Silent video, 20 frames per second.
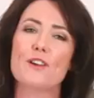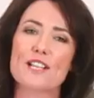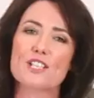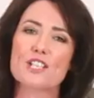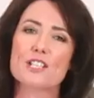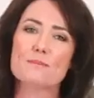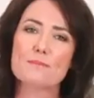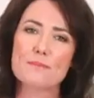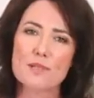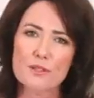
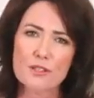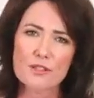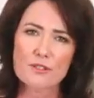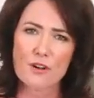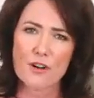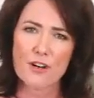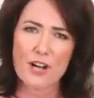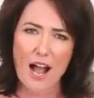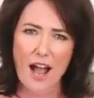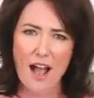actually mill your
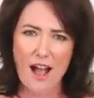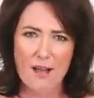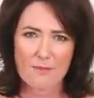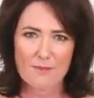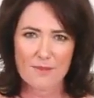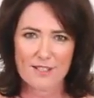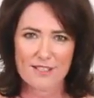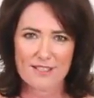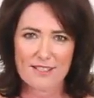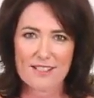own
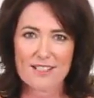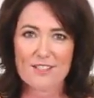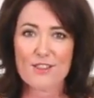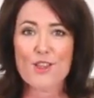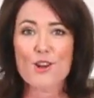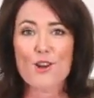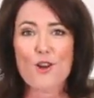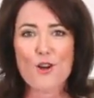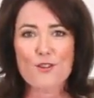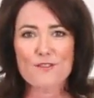almonds,
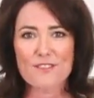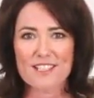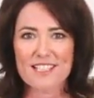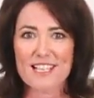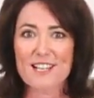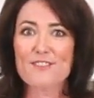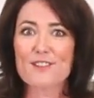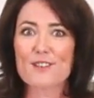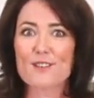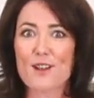the loaf is
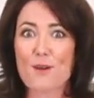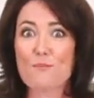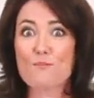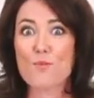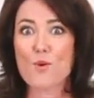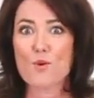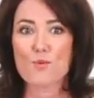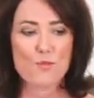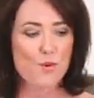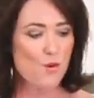even
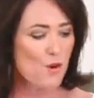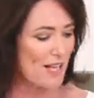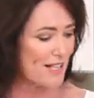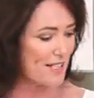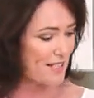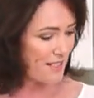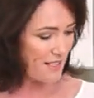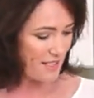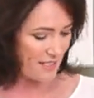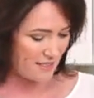more
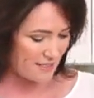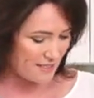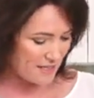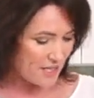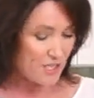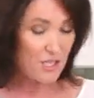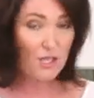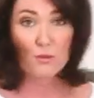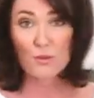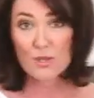moist.
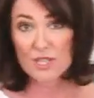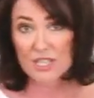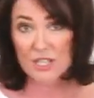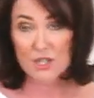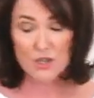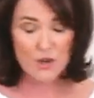So we'll just